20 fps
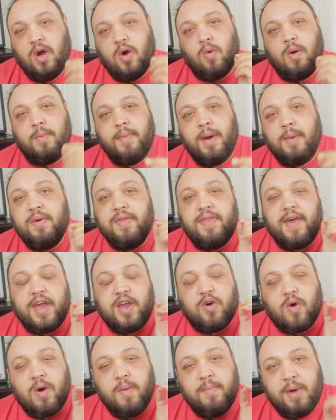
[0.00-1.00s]
Remember that
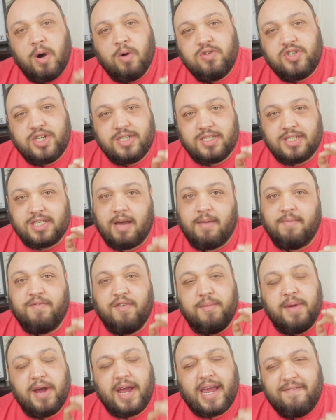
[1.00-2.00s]
your emotions come
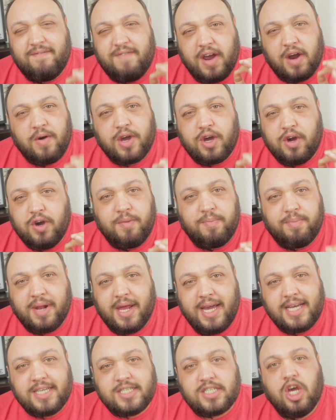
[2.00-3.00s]
from a very good
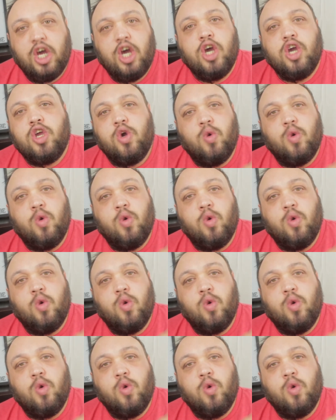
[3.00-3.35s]
place.